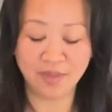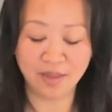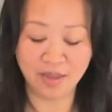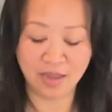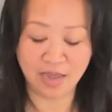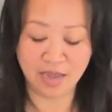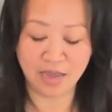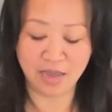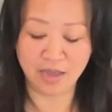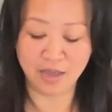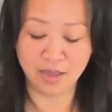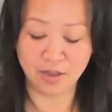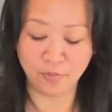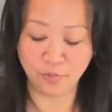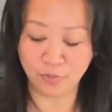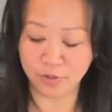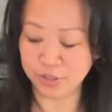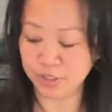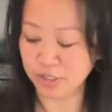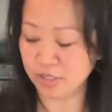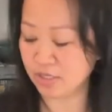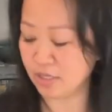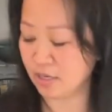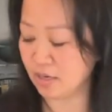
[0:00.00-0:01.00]
and we're
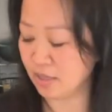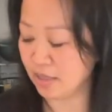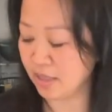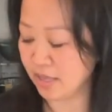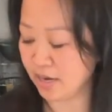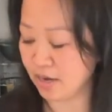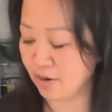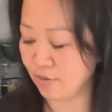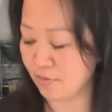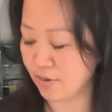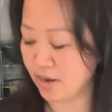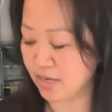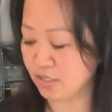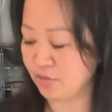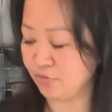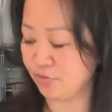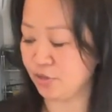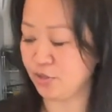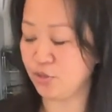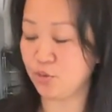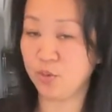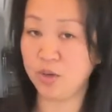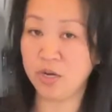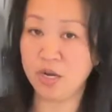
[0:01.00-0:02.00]
just gonna let it rest for
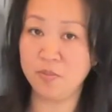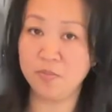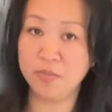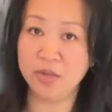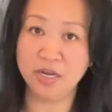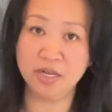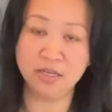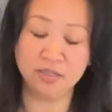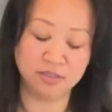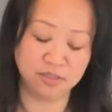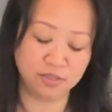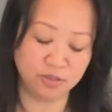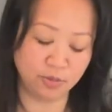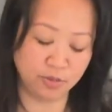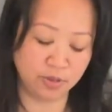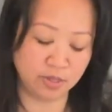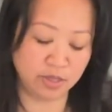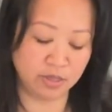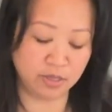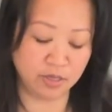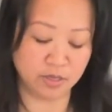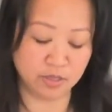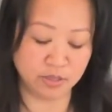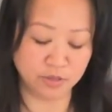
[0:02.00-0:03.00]
20 minutes so that
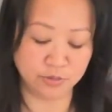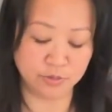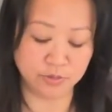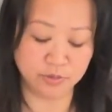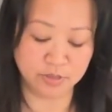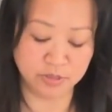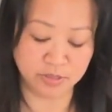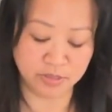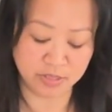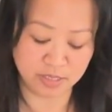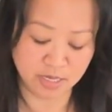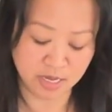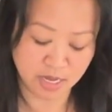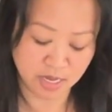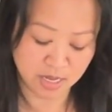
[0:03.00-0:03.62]
the glutens